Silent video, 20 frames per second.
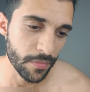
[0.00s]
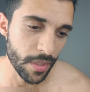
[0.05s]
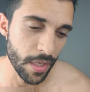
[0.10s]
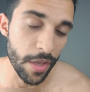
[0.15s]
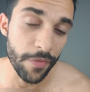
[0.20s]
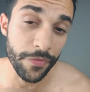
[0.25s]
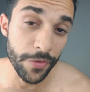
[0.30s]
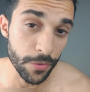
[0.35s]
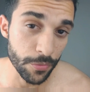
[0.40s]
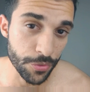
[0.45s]

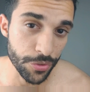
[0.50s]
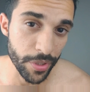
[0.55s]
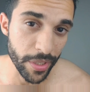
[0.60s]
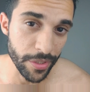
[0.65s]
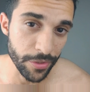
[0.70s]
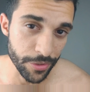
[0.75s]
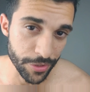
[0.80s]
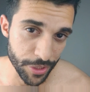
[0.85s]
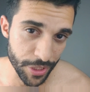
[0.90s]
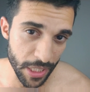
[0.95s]
If you
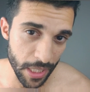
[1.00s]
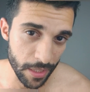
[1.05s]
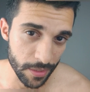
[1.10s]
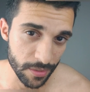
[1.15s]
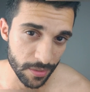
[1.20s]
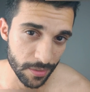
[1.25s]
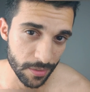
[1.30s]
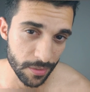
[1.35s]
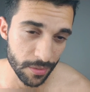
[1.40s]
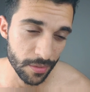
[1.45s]
train your
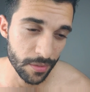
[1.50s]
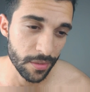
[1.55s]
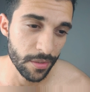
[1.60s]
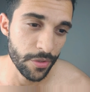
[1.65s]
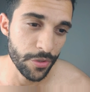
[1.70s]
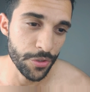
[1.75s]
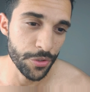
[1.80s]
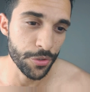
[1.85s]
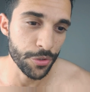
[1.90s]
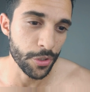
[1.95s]

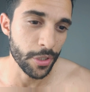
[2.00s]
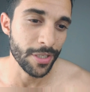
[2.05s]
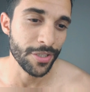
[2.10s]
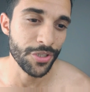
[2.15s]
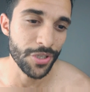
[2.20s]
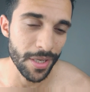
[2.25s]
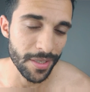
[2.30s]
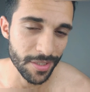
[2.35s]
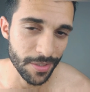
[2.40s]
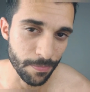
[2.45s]

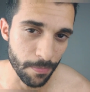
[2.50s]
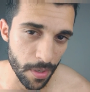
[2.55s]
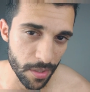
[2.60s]
chest